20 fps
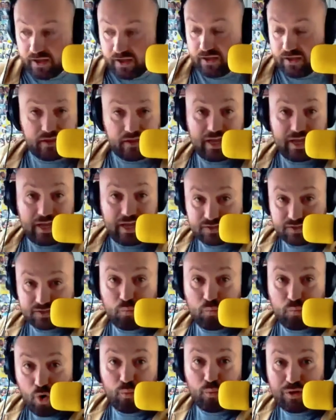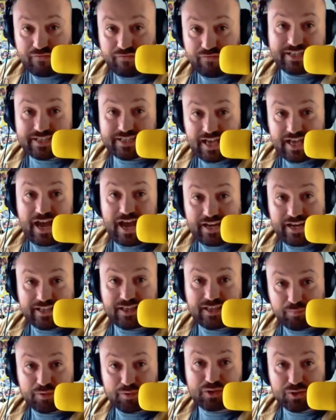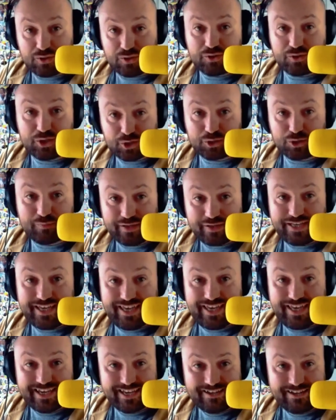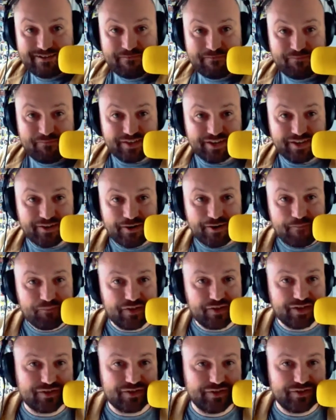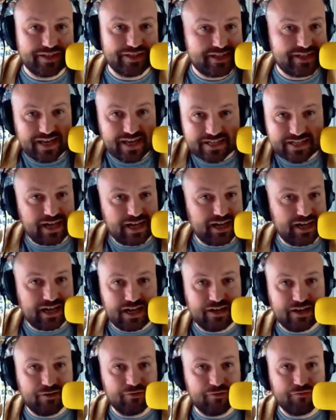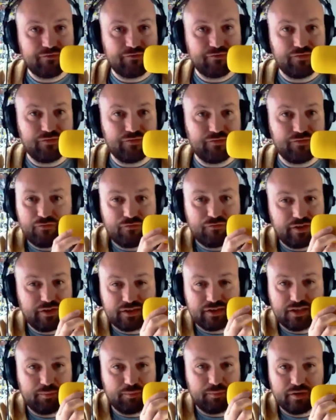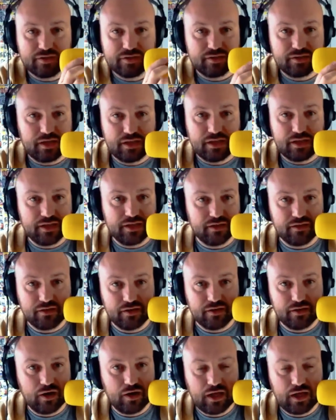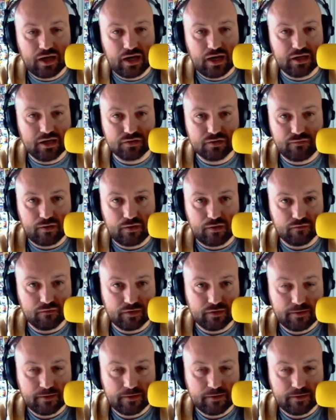It's what we've decided the persona should be, you know? And so it takes that kind of the conflict and the personality and all that kind of stuff out of it.